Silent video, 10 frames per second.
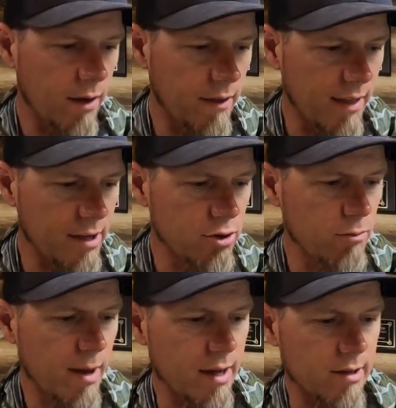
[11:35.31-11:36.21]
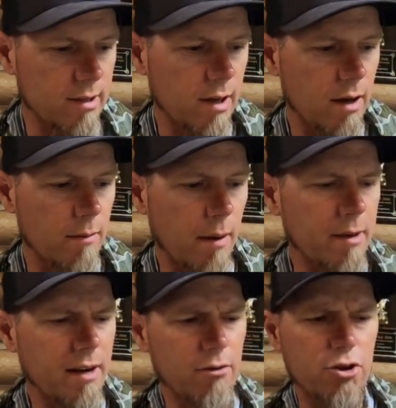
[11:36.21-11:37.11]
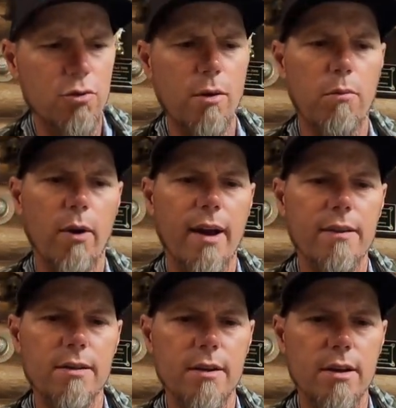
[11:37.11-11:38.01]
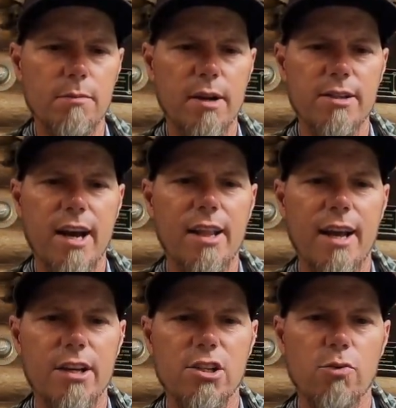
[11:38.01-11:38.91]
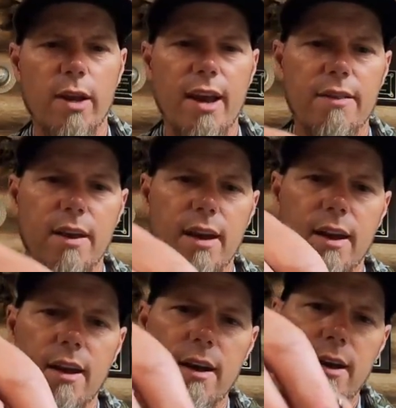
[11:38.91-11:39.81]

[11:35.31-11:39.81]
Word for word: And then they do make some, I'm not even sure what brand this is, but it's kind of like a swing head thing.